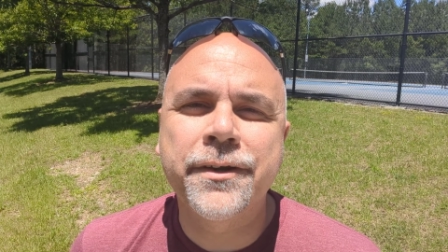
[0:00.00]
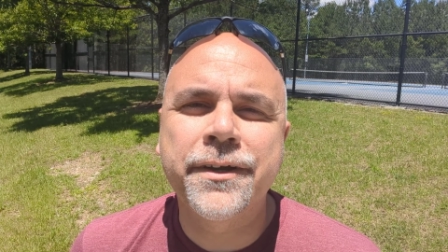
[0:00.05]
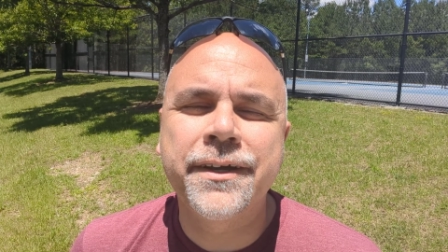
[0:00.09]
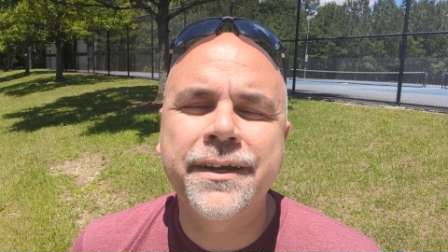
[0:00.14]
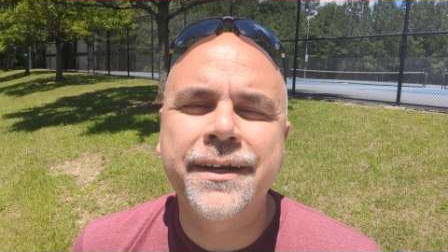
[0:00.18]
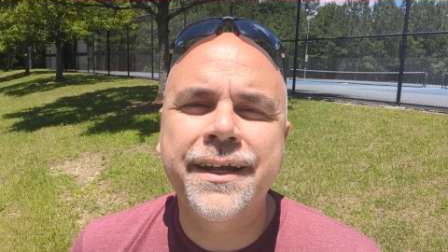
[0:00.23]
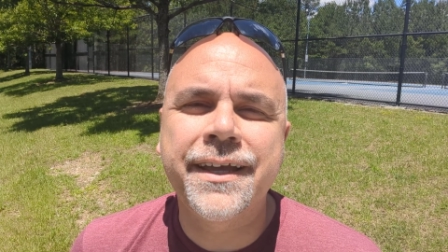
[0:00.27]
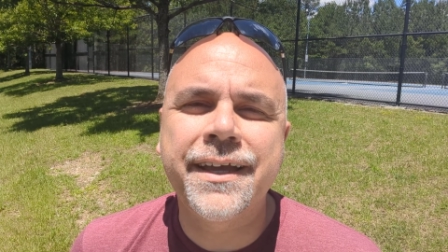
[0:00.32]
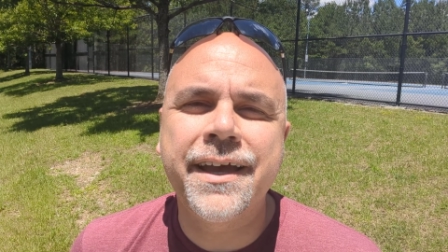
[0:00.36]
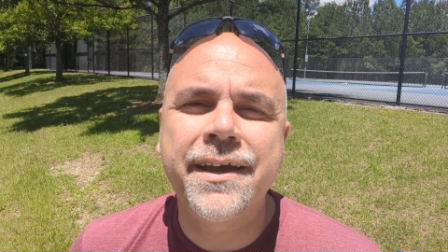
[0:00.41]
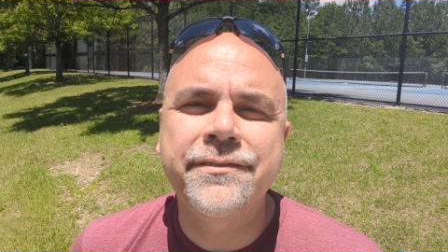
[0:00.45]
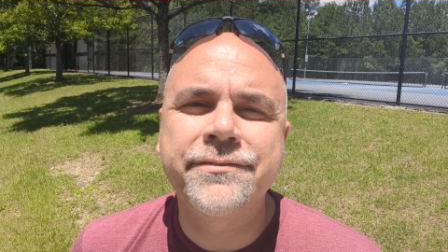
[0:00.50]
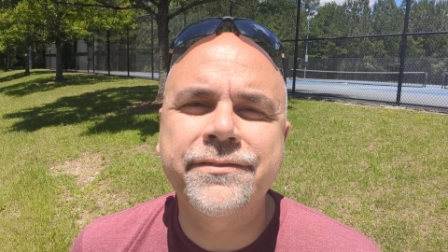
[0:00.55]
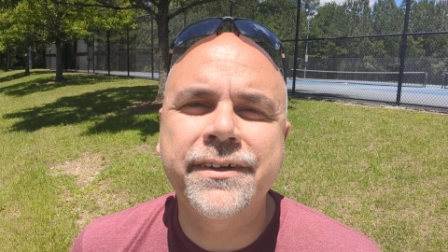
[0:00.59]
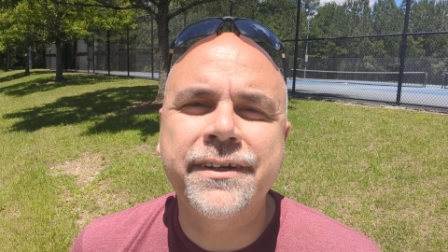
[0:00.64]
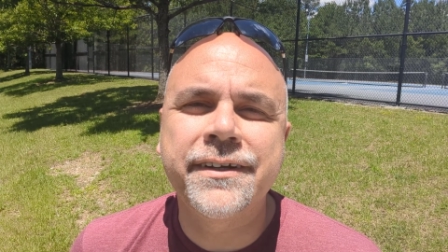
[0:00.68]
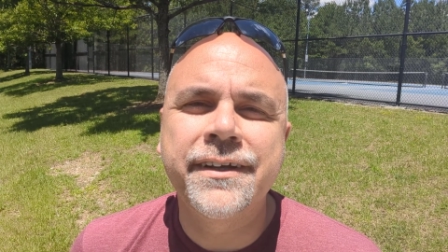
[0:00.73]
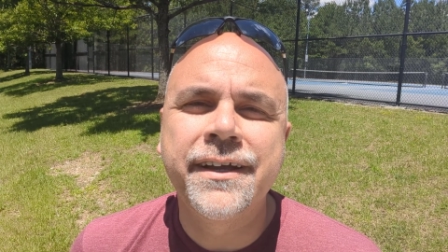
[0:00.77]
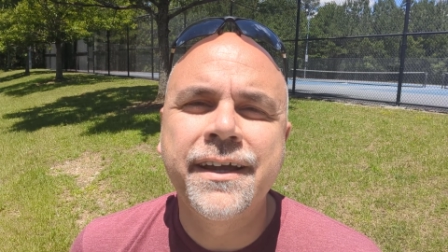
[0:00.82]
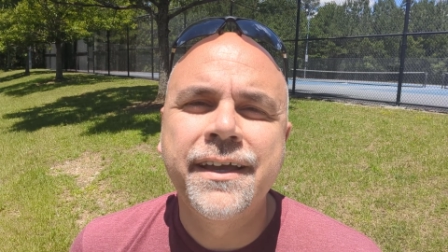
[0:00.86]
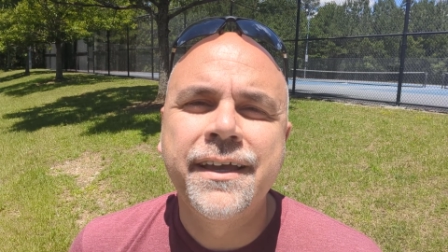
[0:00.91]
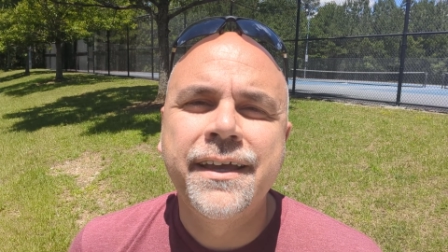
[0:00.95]
going to
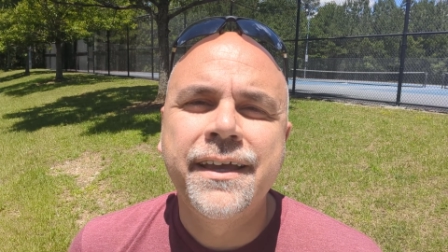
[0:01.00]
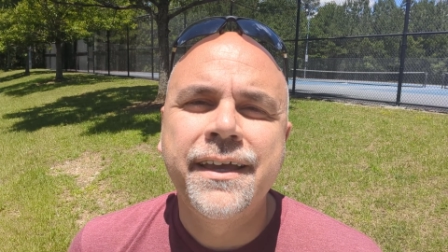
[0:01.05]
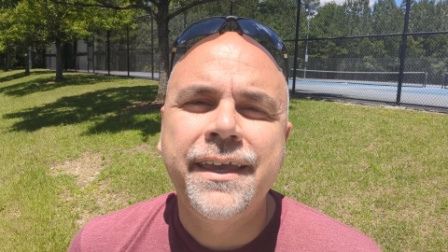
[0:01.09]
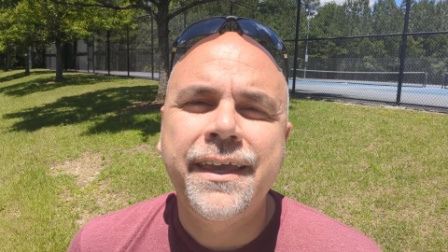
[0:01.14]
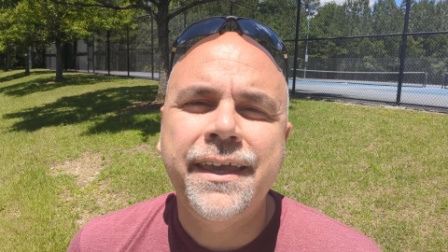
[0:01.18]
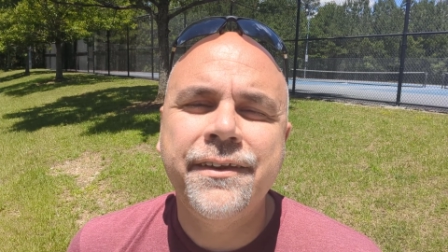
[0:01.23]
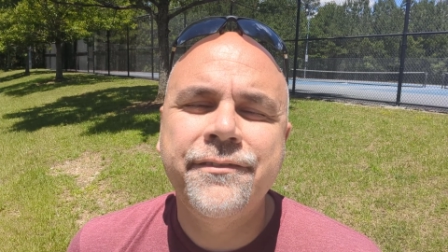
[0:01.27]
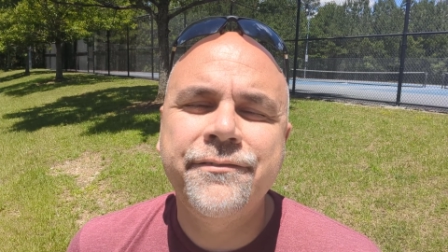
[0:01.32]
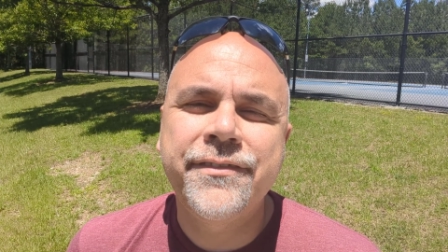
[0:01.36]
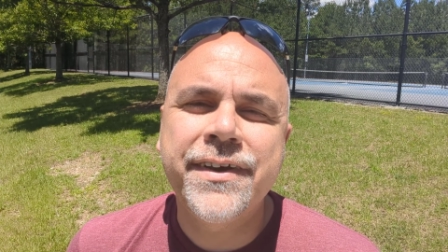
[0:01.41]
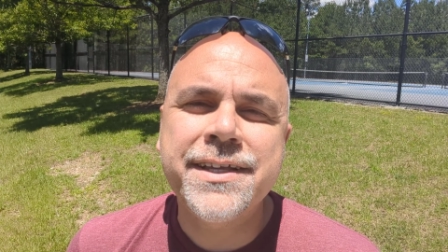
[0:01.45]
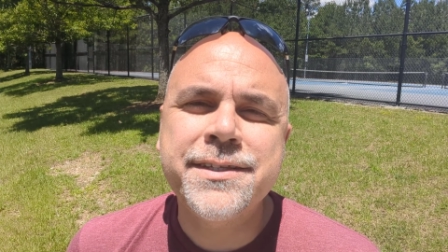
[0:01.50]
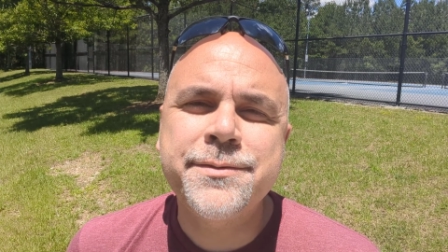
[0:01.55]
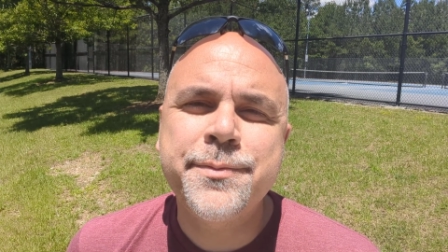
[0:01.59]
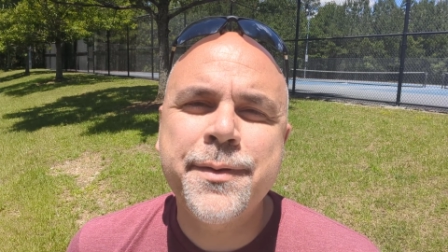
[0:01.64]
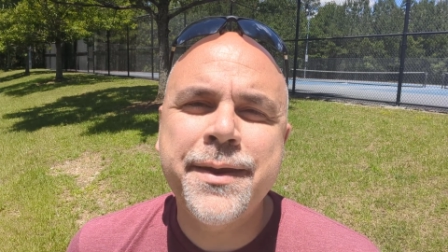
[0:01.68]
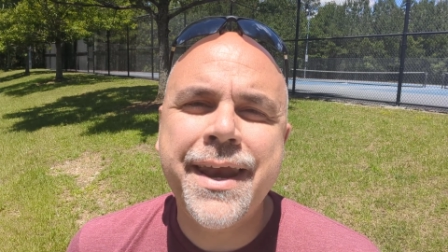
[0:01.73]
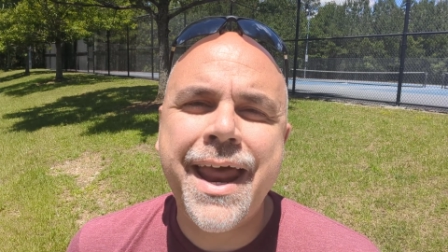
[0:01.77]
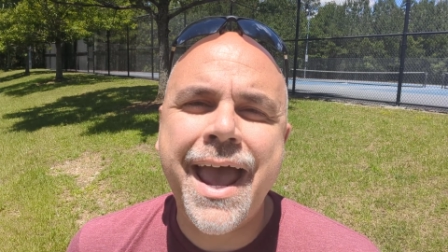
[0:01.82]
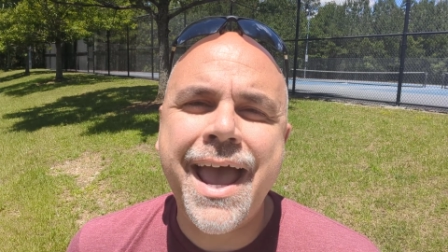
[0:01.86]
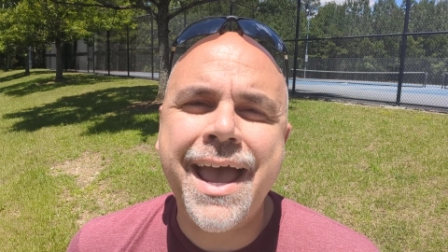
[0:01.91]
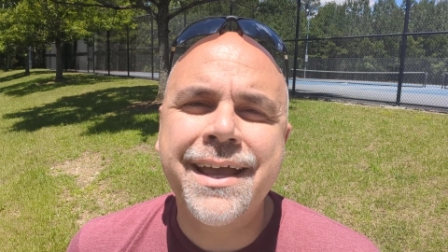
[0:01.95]
cover
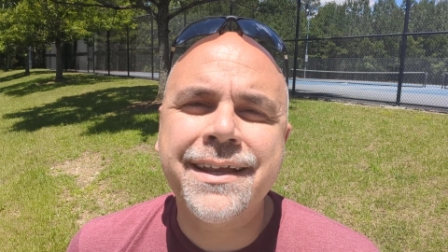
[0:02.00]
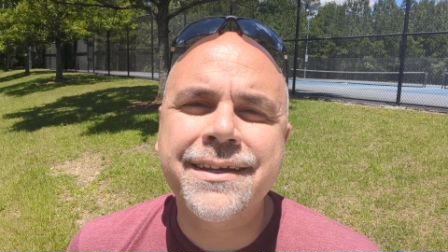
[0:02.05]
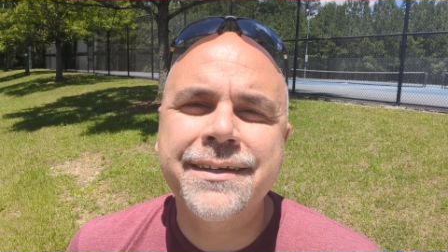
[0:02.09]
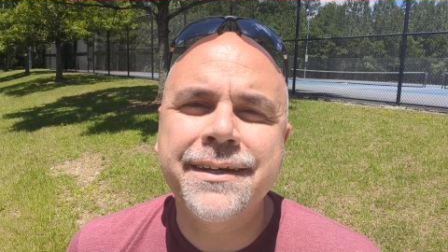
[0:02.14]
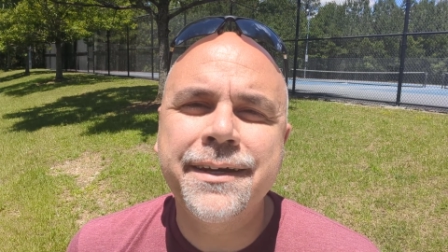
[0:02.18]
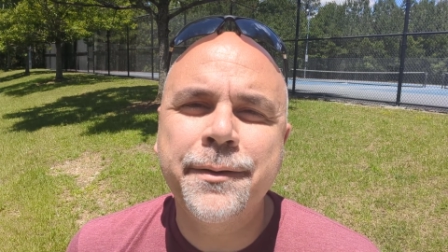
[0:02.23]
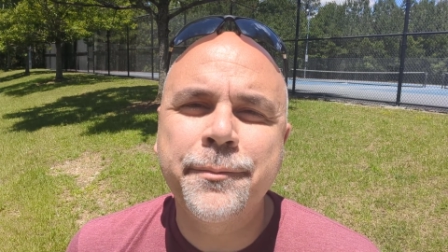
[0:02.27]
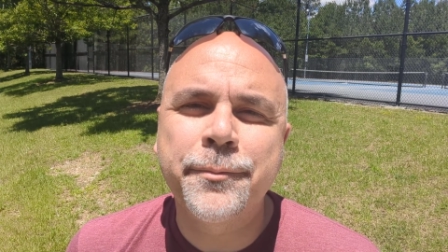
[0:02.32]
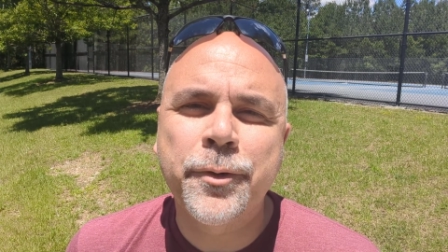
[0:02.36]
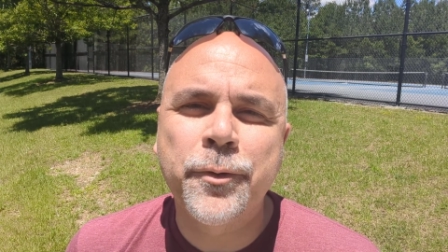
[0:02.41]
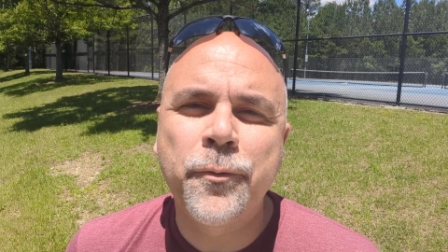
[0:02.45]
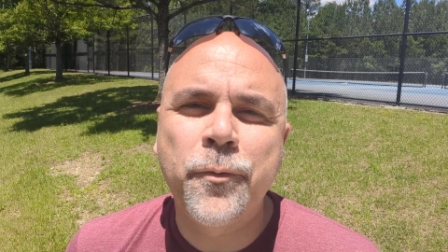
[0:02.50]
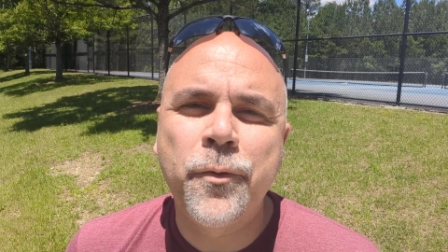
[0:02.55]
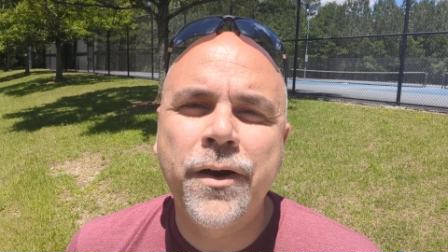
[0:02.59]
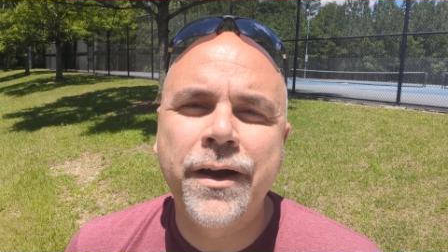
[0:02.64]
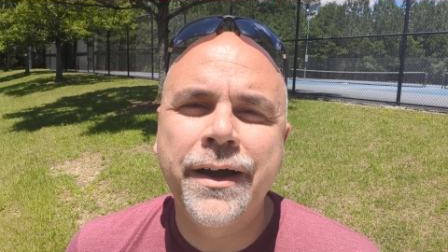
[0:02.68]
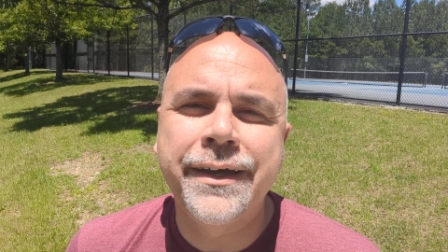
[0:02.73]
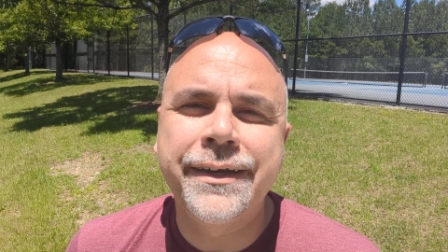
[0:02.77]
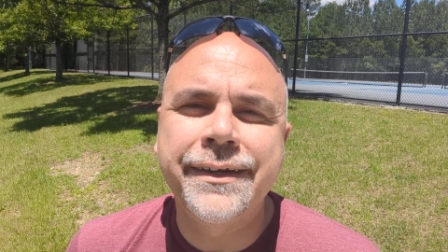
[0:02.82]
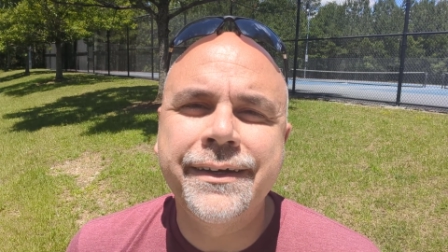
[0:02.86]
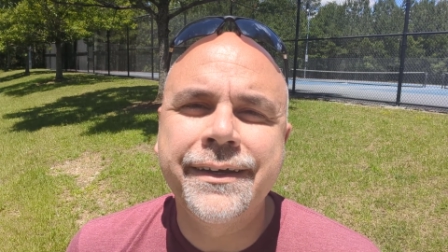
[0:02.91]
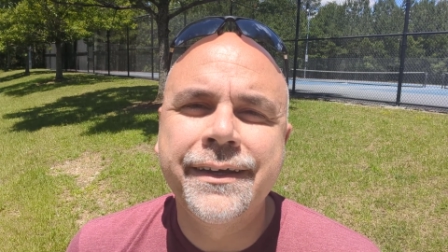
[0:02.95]
investment hack number
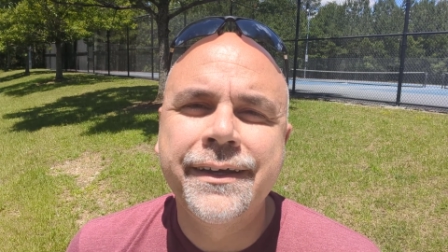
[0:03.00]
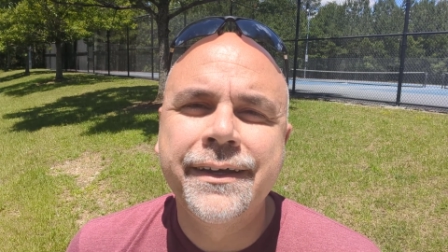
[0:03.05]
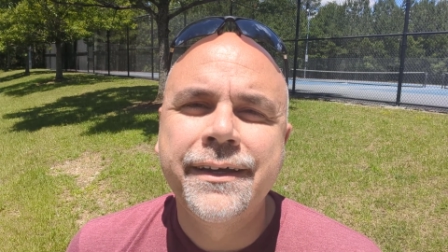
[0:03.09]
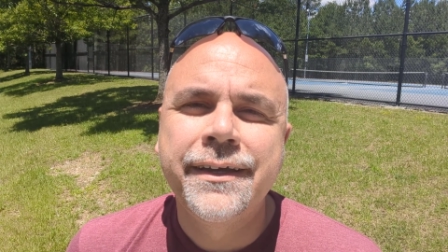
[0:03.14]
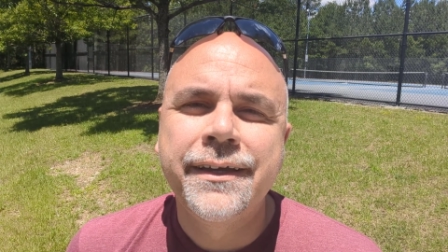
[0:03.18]
1,